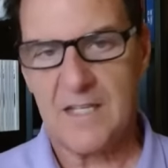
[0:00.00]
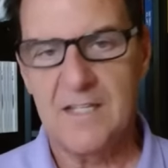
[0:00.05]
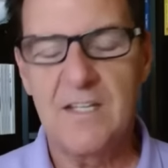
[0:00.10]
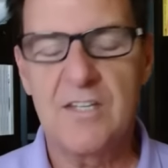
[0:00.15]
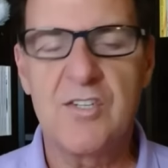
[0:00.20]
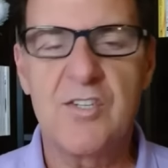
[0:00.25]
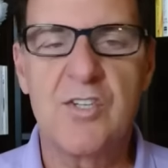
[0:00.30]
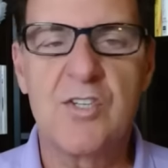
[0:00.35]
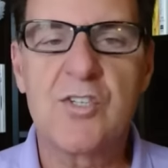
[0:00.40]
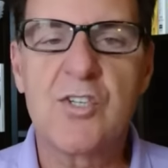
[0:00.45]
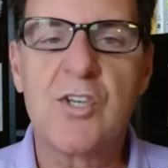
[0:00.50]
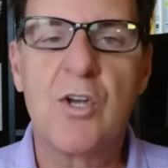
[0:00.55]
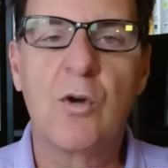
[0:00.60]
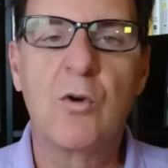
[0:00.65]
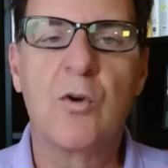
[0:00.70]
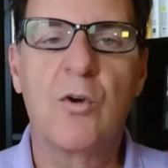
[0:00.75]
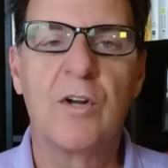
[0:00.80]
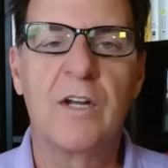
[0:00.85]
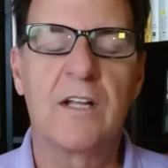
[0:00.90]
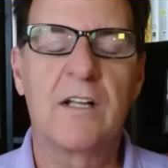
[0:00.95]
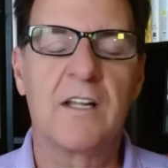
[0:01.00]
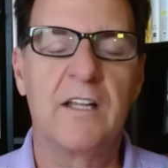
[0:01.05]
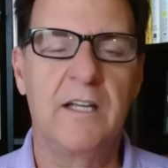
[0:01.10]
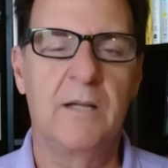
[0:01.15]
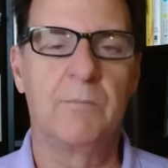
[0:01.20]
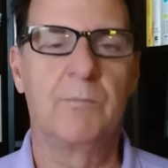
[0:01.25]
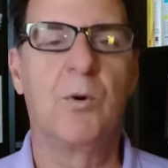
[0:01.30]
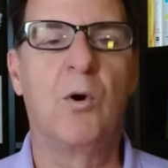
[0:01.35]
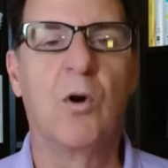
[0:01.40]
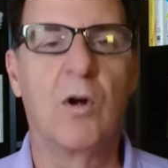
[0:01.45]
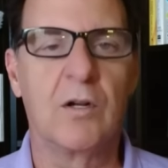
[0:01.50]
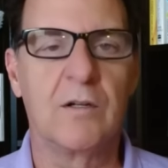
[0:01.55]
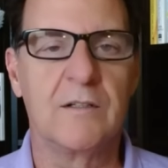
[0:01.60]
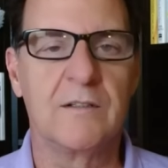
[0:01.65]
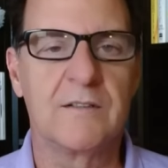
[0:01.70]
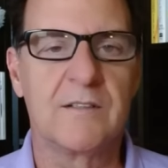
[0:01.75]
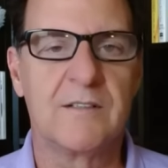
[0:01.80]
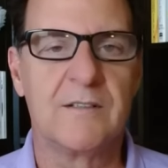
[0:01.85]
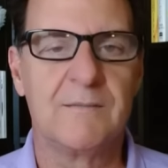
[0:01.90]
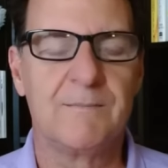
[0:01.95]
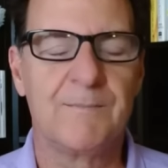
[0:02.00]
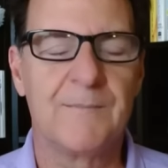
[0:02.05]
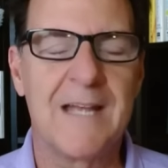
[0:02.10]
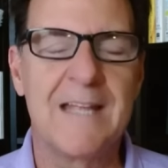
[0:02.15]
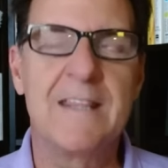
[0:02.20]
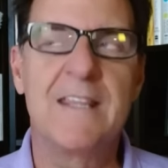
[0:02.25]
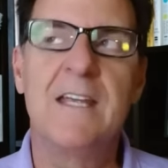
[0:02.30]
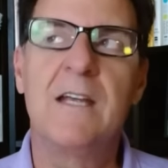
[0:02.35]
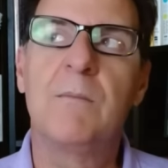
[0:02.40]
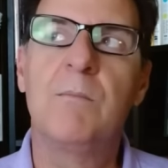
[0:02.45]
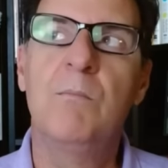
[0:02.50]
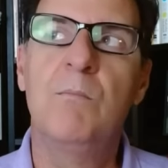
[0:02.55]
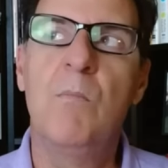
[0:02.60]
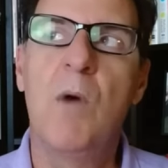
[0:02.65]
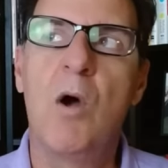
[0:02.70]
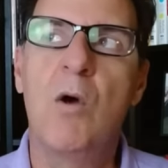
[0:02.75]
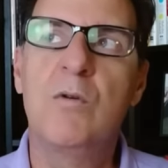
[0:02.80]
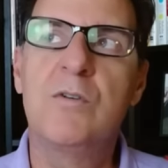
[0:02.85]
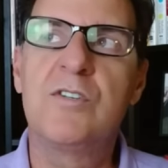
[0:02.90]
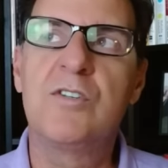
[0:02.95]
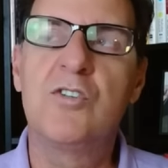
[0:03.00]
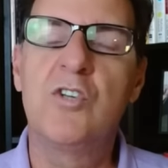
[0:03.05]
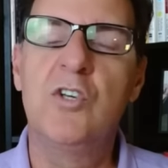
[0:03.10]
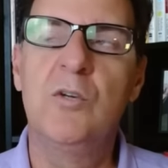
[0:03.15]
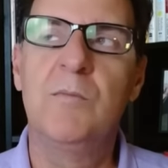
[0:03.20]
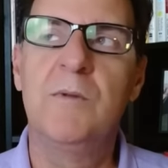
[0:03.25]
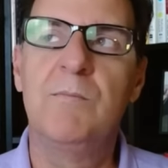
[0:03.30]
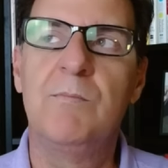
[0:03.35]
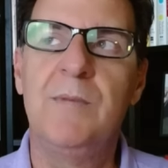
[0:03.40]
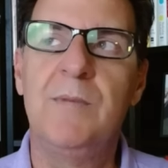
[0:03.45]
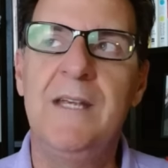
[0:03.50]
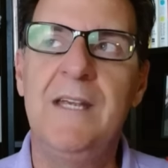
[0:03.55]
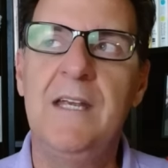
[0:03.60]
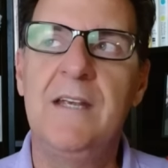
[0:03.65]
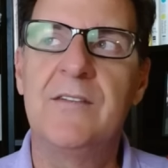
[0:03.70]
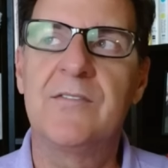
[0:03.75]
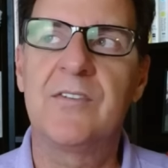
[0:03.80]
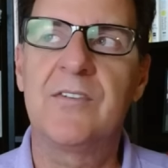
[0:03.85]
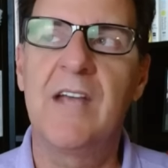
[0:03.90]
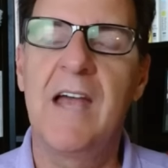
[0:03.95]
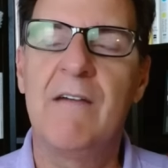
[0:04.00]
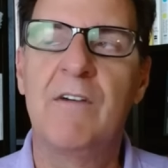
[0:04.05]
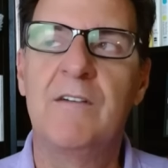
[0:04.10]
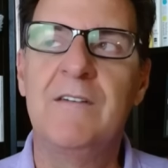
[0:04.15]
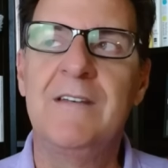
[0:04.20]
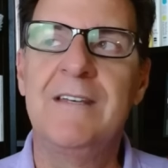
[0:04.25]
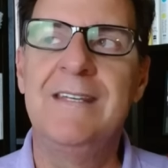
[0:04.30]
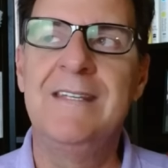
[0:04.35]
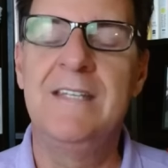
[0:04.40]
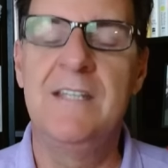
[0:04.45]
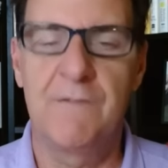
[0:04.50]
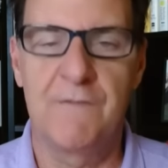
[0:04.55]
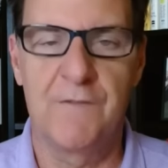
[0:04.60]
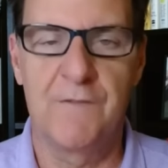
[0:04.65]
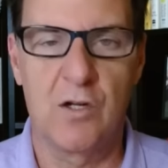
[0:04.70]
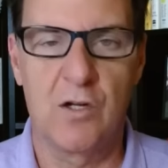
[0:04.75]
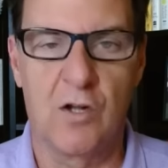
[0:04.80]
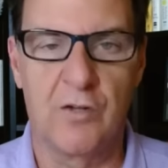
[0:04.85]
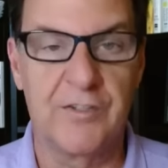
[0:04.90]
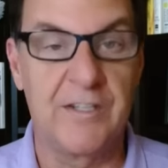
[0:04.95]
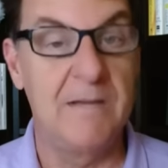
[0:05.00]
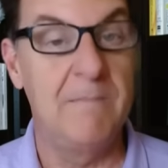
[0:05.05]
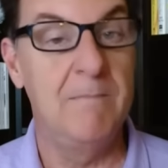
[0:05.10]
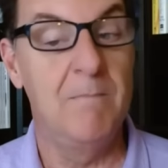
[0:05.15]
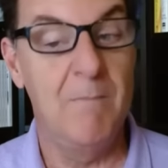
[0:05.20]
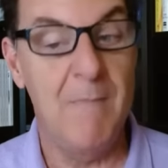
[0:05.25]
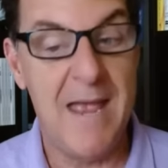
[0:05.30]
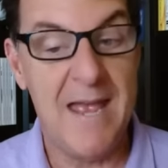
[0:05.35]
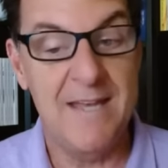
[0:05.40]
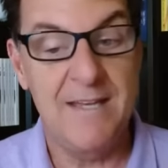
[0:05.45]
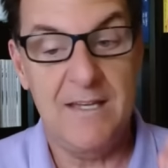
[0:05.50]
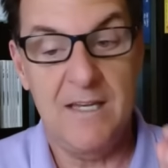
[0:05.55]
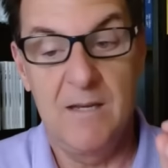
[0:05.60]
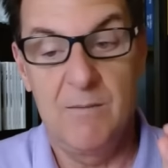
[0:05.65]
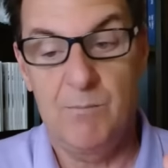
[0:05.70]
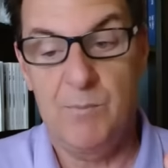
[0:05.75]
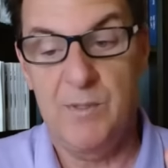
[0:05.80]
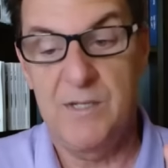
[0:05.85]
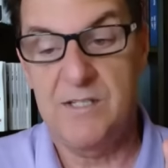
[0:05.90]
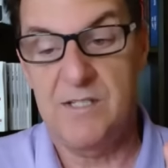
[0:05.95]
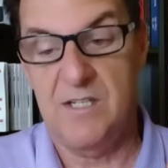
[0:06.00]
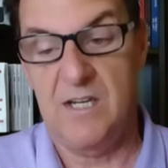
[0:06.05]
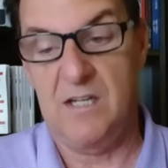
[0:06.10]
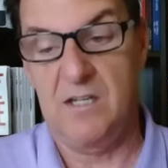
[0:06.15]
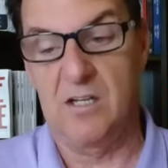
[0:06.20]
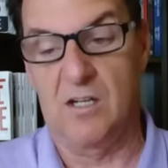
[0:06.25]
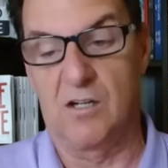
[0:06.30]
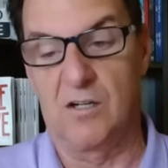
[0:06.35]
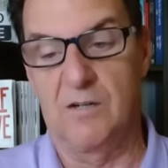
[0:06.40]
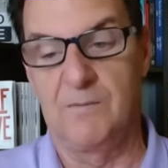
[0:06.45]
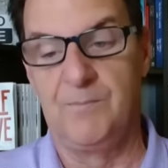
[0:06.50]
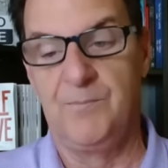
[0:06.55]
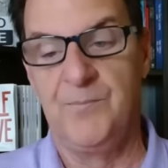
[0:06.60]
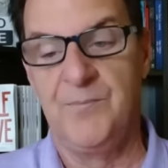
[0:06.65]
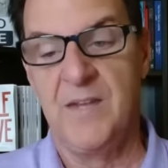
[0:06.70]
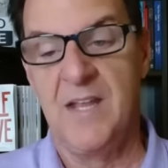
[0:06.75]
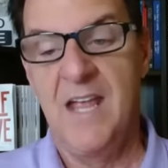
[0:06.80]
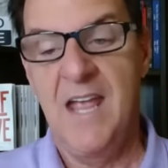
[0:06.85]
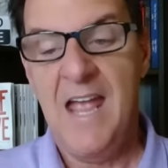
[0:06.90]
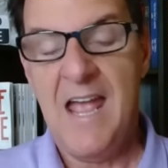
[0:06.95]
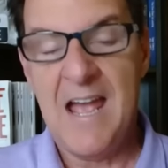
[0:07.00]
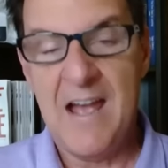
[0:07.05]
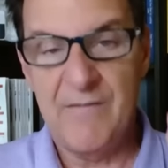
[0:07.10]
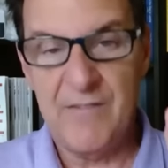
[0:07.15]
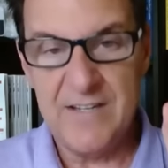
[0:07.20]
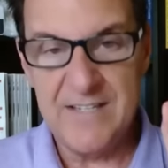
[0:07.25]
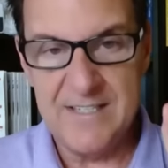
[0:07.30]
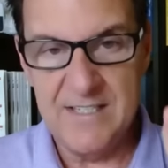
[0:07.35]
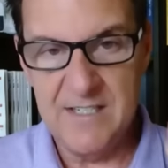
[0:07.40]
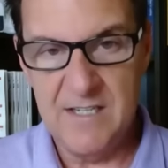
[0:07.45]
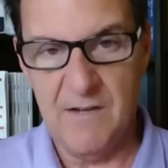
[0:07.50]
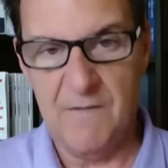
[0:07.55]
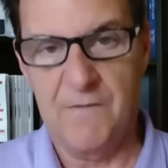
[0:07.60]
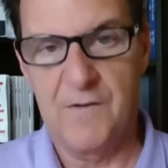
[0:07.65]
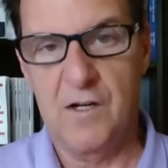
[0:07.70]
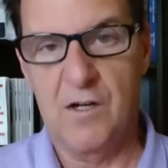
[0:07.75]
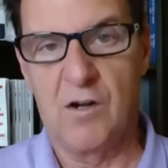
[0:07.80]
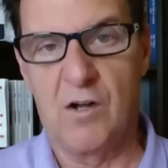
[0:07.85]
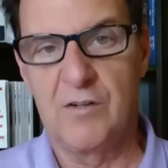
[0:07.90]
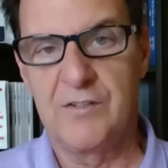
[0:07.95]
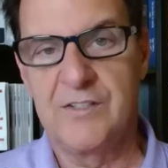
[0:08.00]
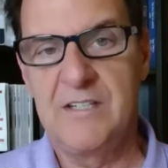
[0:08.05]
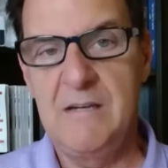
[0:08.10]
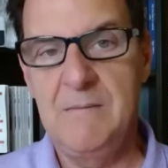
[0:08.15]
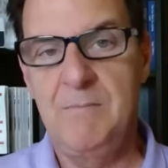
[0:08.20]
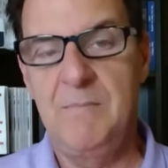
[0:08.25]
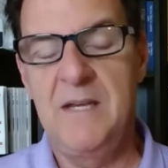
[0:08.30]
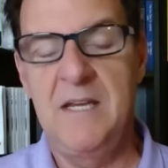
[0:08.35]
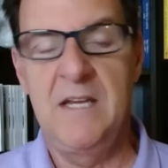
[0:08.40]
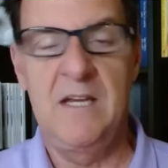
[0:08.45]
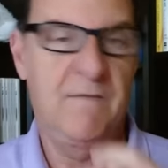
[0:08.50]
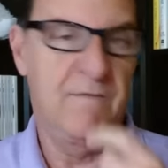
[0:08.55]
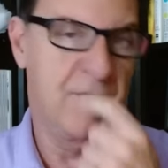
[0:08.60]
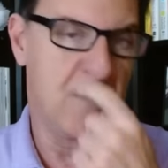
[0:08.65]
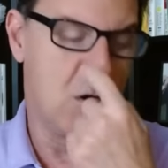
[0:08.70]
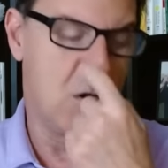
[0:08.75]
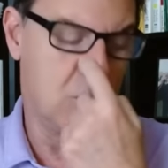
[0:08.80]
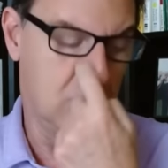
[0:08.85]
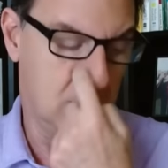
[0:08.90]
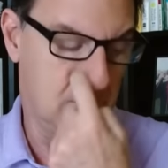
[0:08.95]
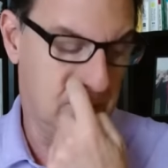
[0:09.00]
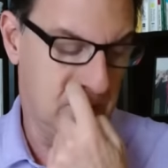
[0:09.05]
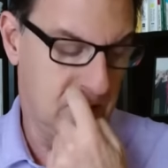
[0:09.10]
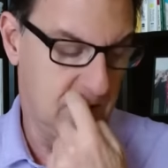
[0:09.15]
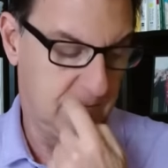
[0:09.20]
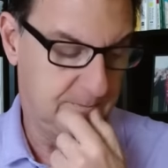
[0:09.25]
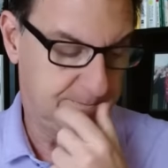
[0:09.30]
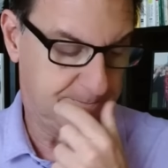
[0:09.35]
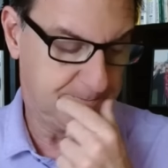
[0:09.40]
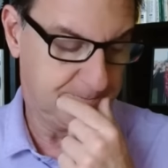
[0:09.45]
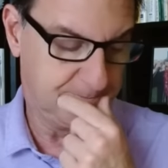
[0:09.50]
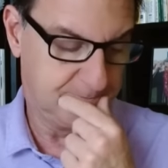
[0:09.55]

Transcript: and this is so critically important. I think most human beings have a difficulty, men in particular, have a difficulty being vulnerable.